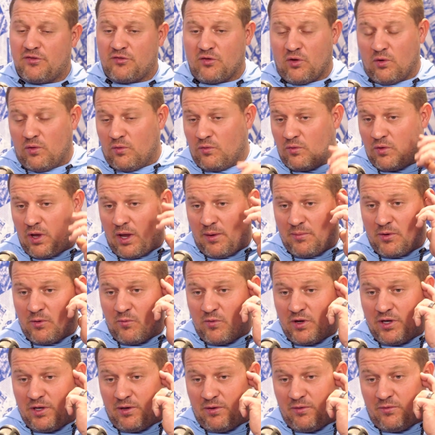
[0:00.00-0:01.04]
So, I mean,
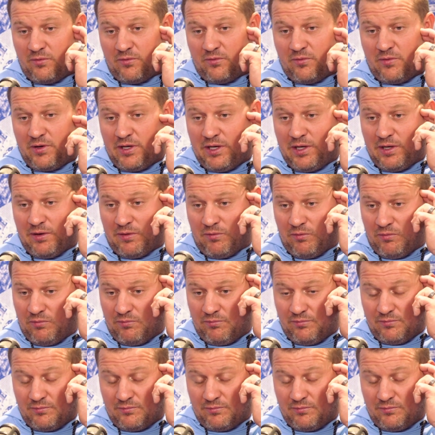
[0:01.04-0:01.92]
we